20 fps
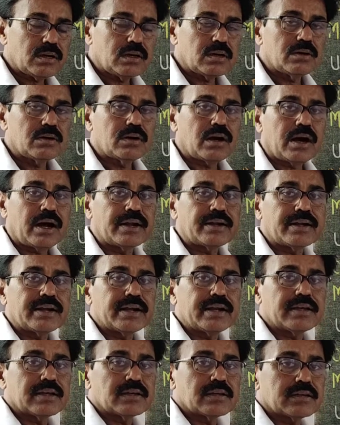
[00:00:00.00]

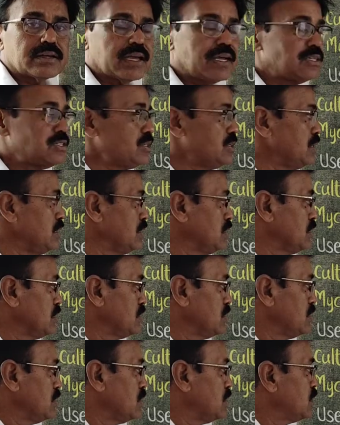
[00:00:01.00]
100 kg
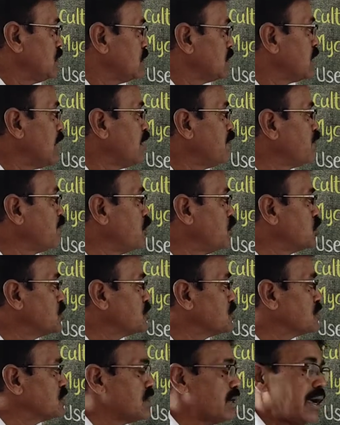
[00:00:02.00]

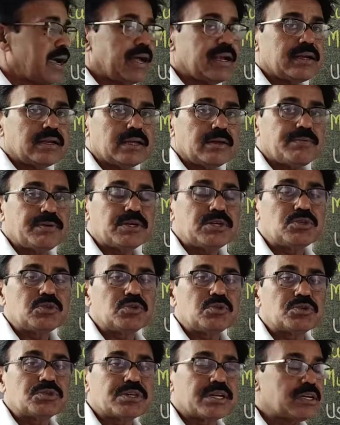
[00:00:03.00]
compost and if it is
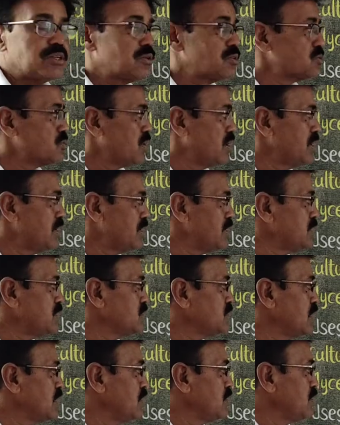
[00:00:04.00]
used in the soil, it
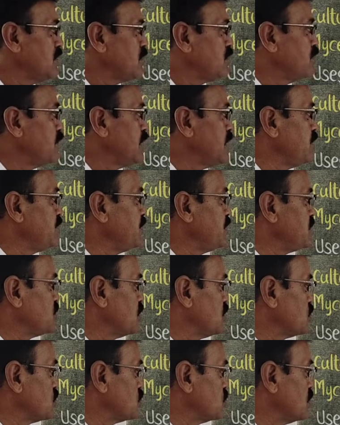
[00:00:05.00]
is a
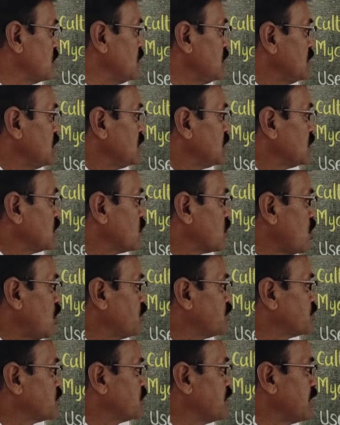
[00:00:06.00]
beneficial to the
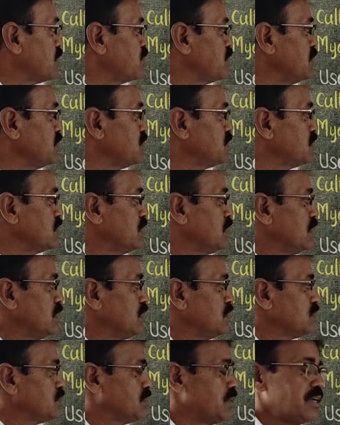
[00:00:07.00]
crops. That means
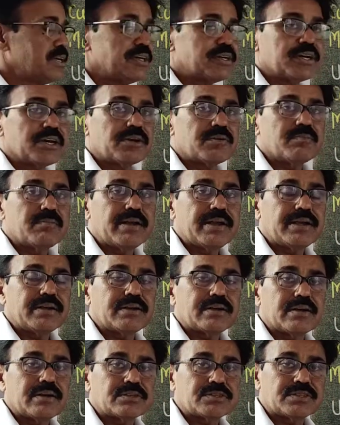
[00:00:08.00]
seed
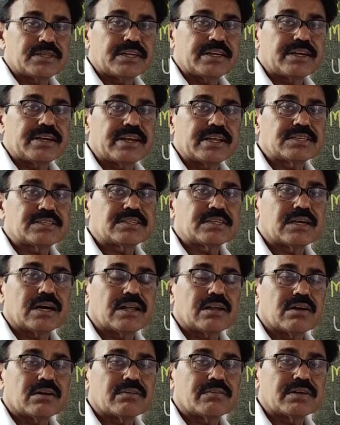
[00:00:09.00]
treatment, seed dressing
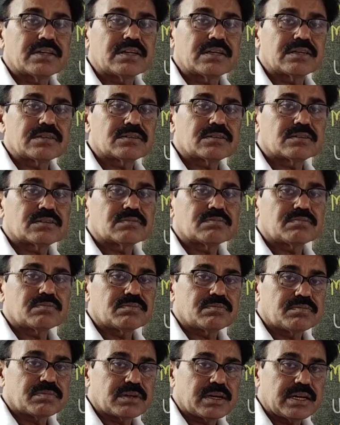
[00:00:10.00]
along with the
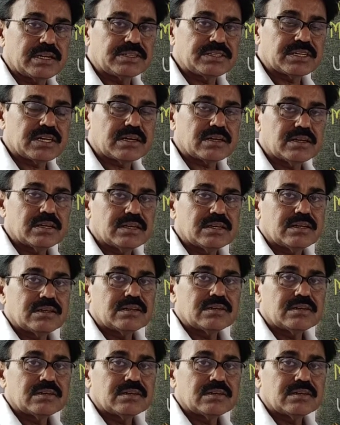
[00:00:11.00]
culture,